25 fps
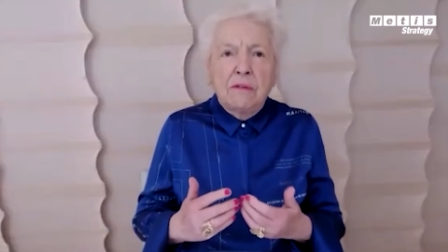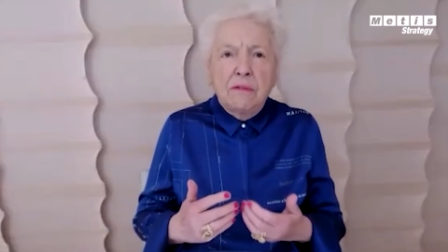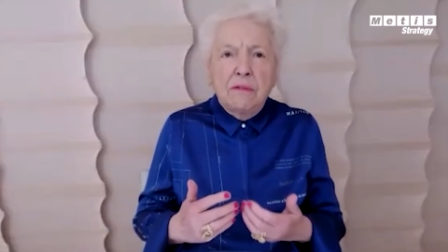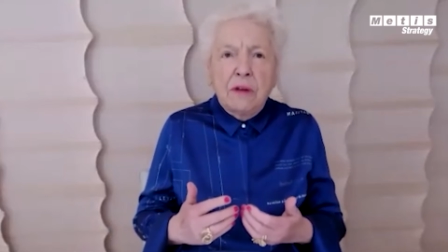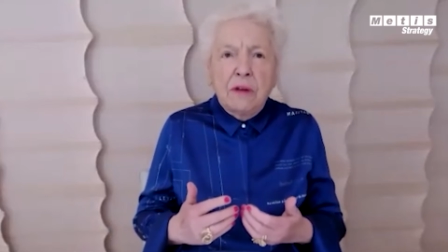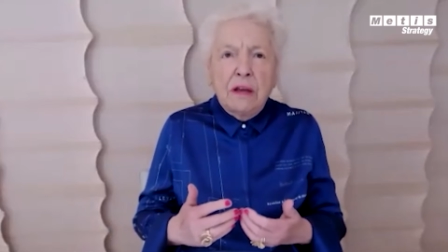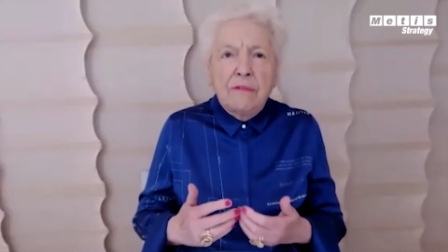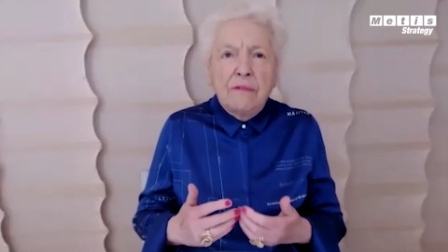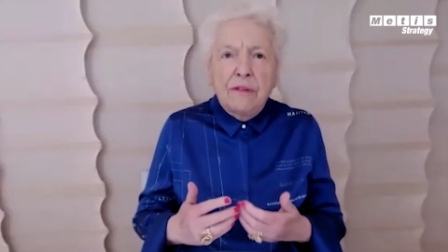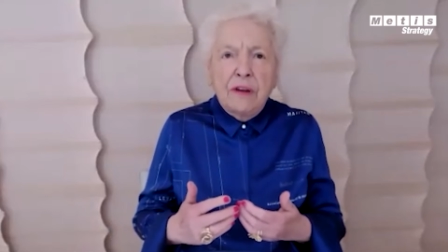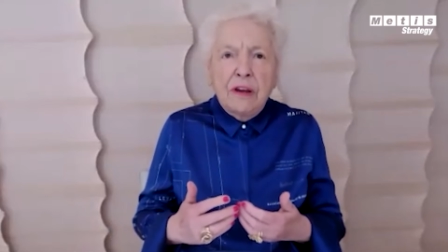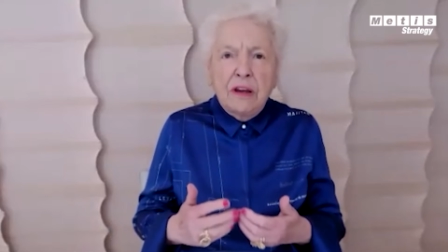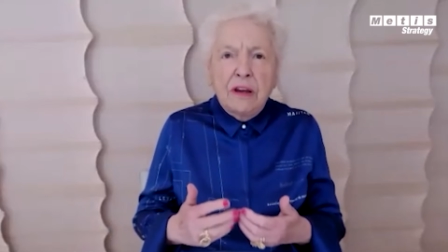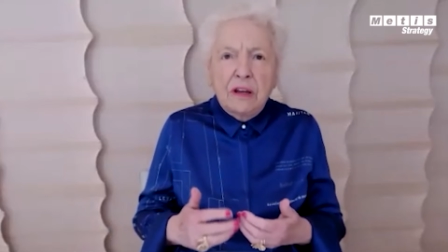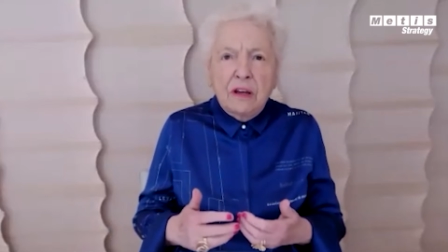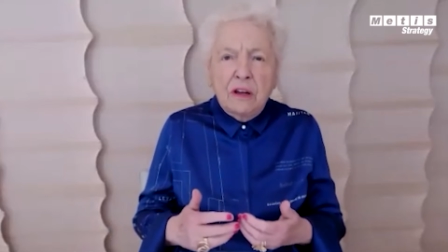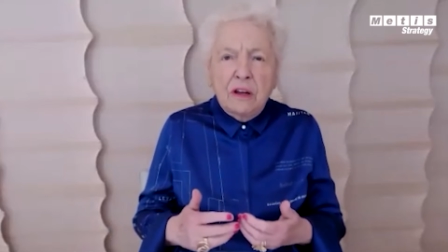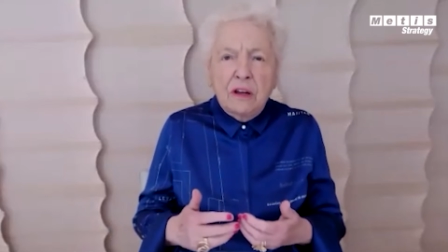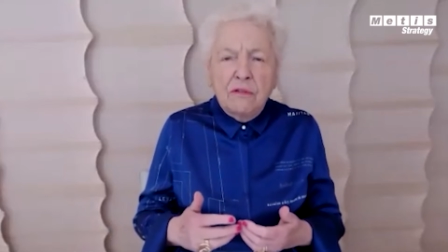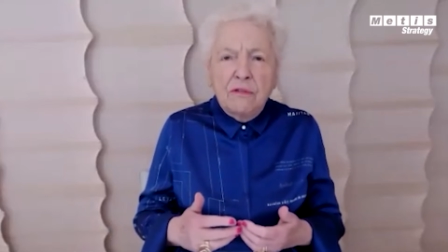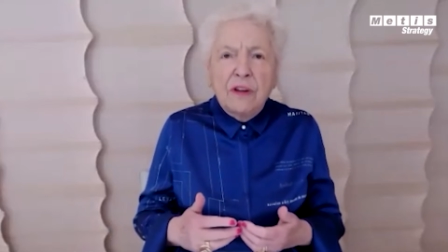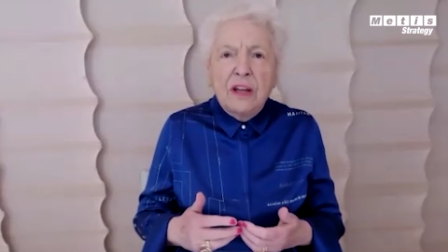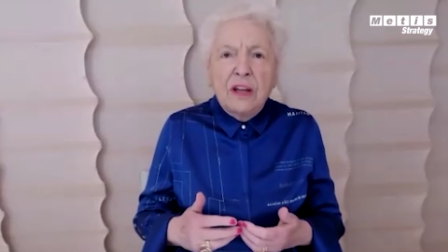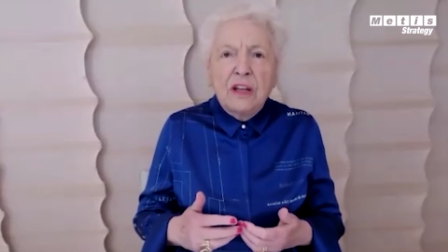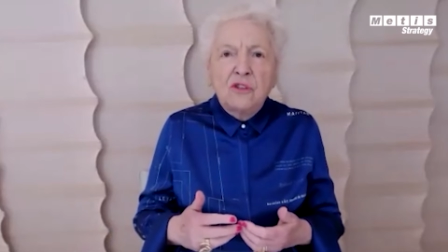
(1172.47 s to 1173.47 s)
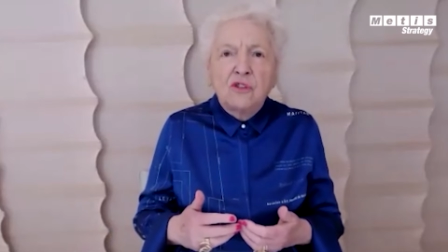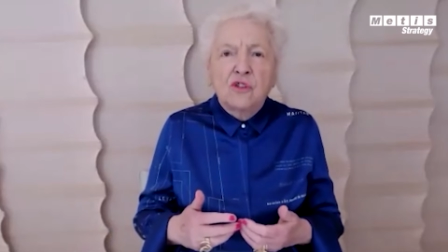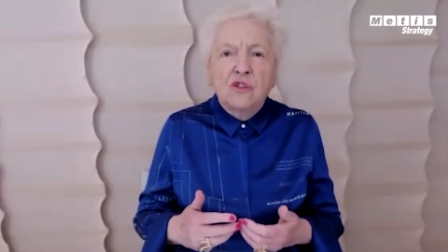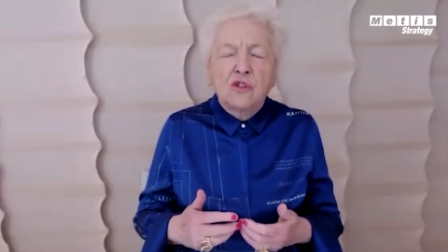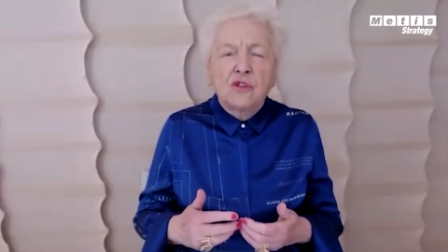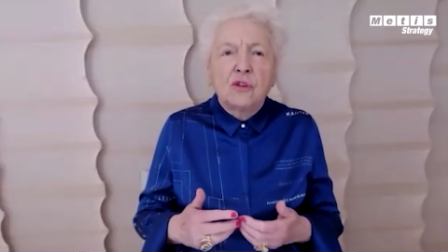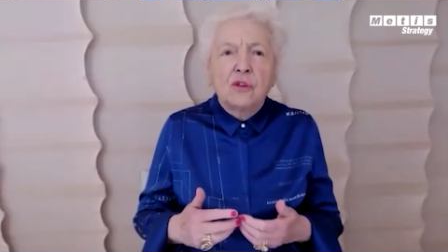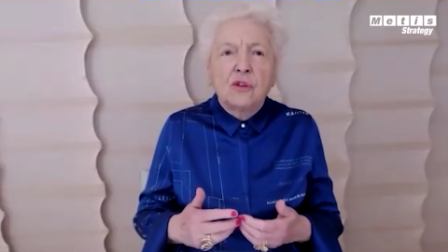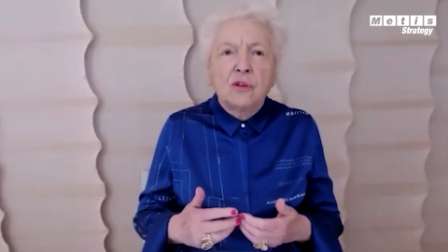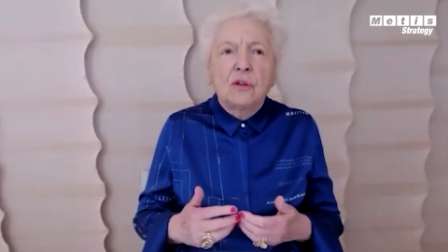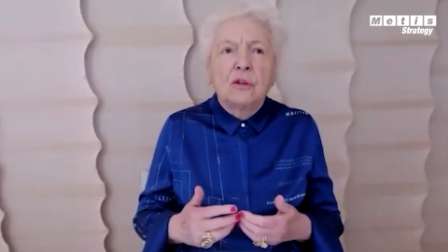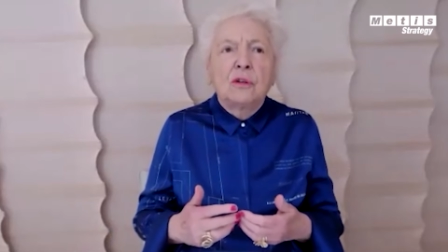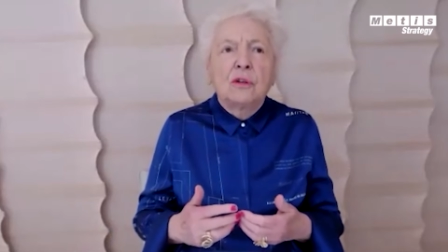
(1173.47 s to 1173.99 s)
a, a, very
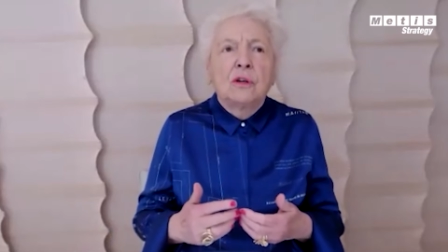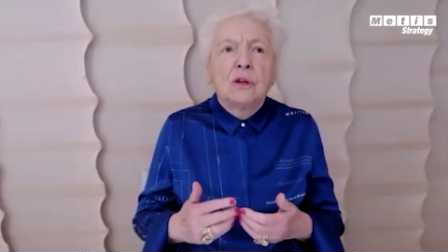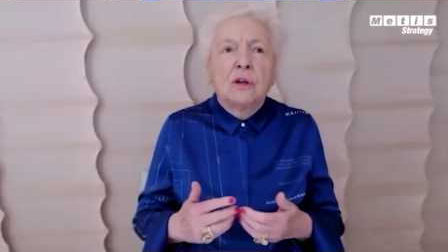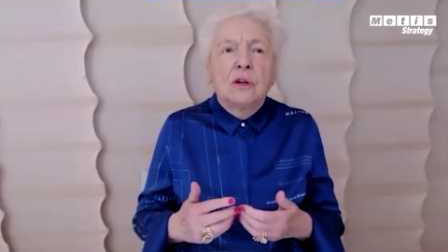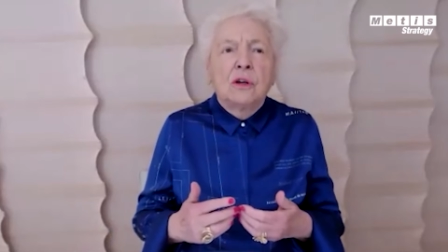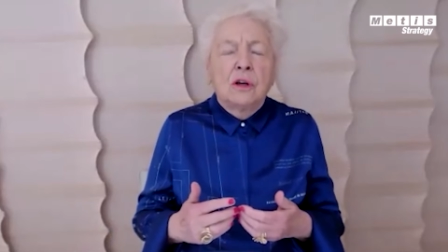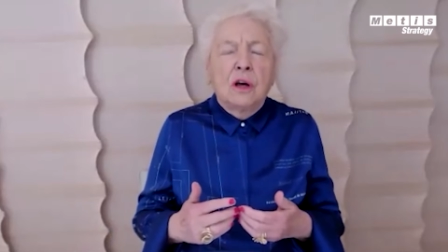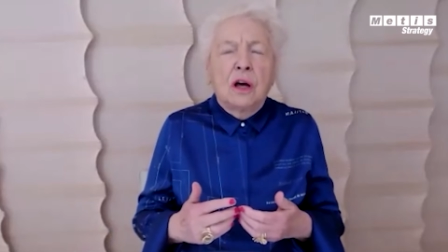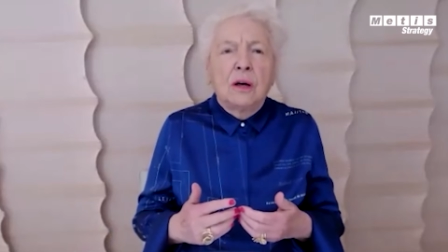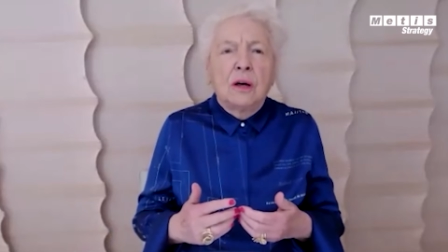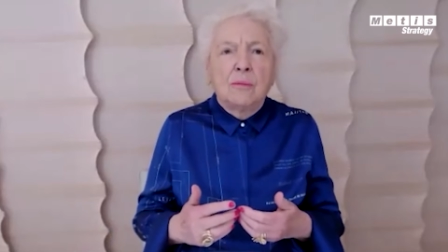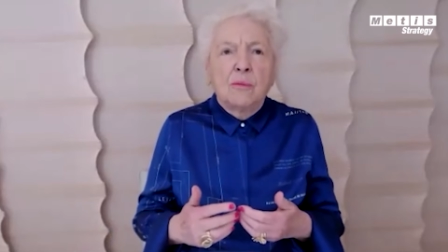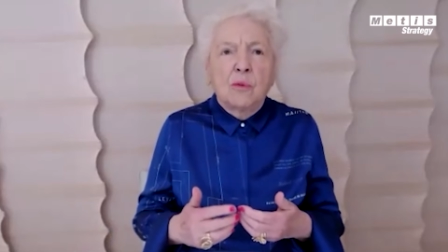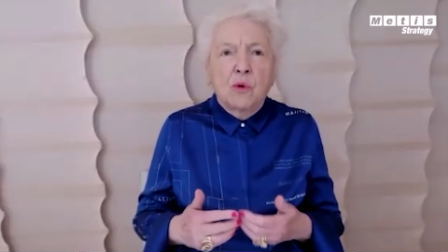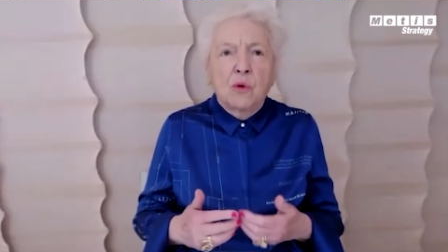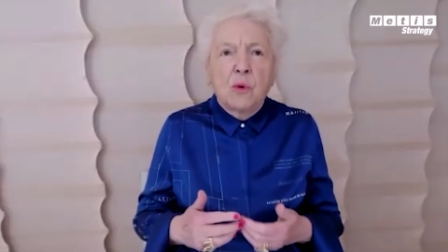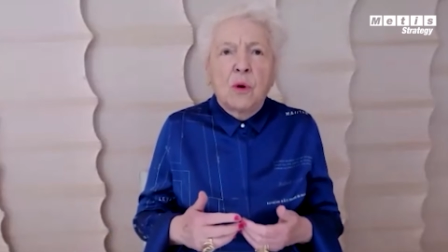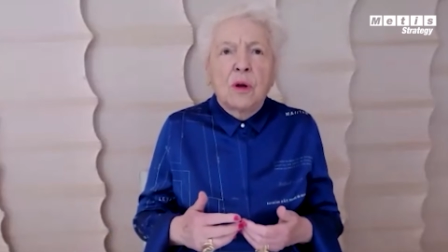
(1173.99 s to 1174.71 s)
conventional um,